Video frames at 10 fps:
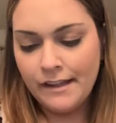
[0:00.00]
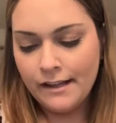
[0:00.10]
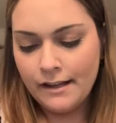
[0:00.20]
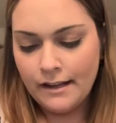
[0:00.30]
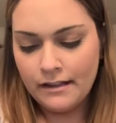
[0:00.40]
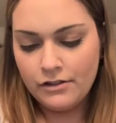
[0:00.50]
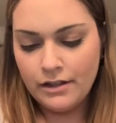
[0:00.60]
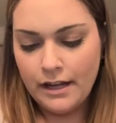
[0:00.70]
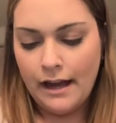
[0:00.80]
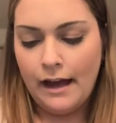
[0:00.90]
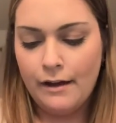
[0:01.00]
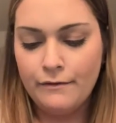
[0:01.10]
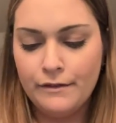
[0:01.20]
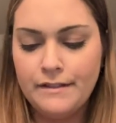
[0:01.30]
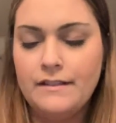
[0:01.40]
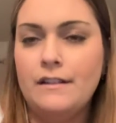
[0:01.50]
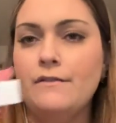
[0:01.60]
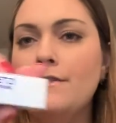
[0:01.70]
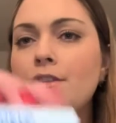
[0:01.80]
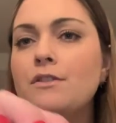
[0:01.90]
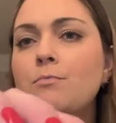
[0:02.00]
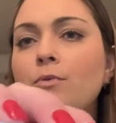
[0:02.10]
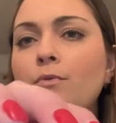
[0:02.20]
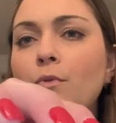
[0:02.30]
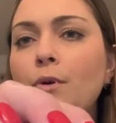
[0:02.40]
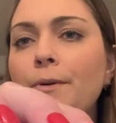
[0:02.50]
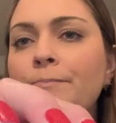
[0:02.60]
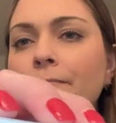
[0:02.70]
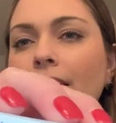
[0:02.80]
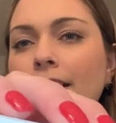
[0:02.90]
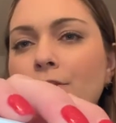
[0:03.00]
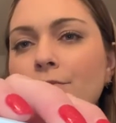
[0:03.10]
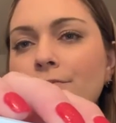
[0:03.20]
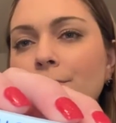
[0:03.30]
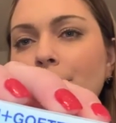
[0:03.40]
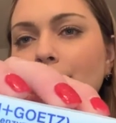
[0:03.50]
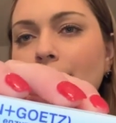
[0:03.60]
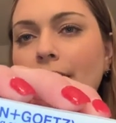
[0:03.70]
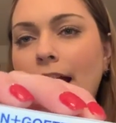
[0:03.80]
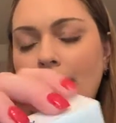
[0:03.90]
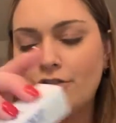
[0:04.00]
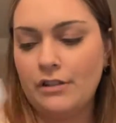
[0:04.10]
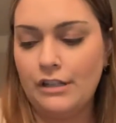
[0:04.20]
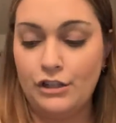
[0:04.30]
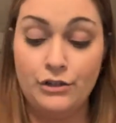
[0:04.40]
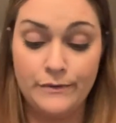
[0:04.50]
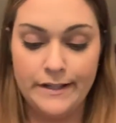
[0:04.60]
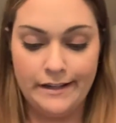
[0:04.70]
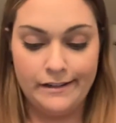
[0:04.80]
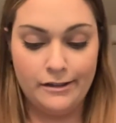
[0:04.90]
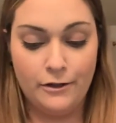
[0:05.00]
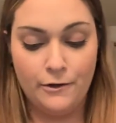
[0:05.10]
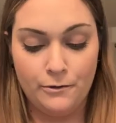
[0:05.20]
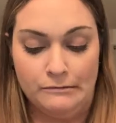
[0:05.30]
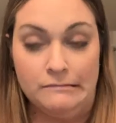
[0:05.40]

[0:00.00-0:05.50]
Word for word: like I actually have received this before. I don't remember actually using it though.